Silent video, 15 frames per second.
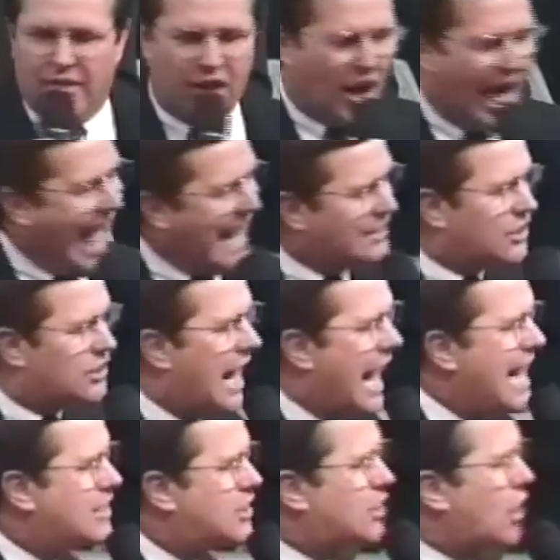the last
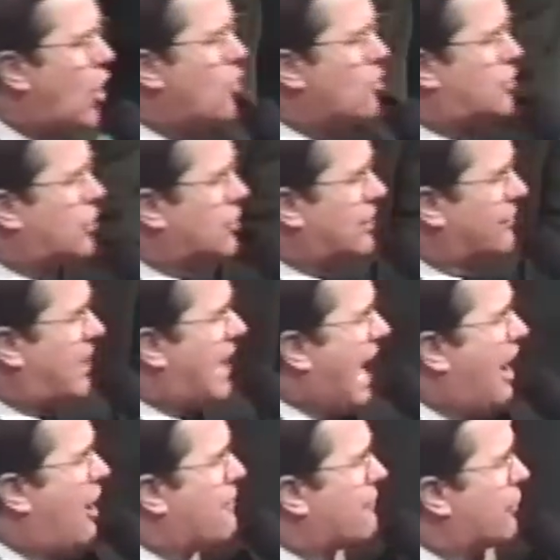day soldiers of
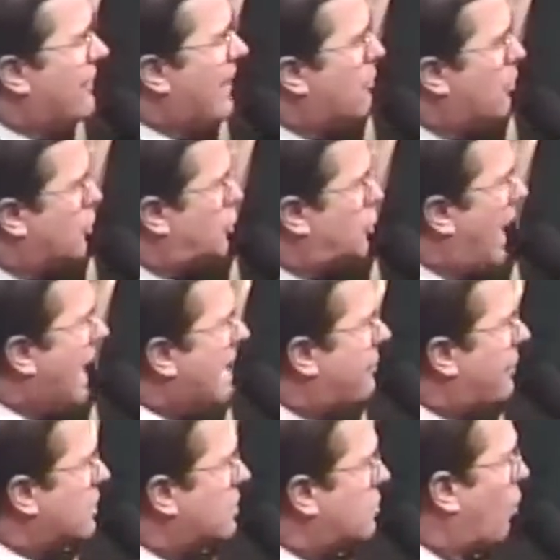Calvary that will
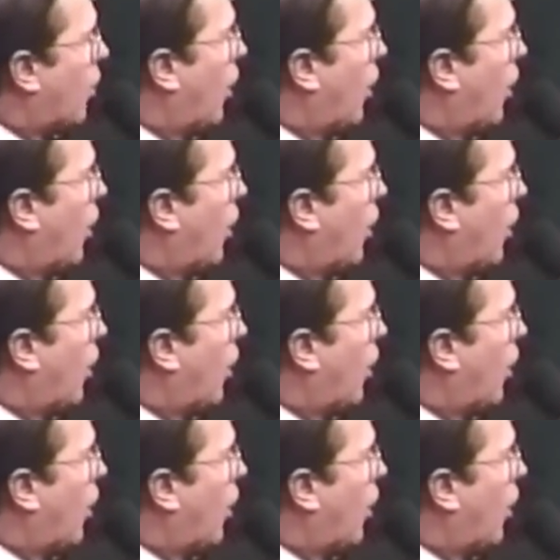shake this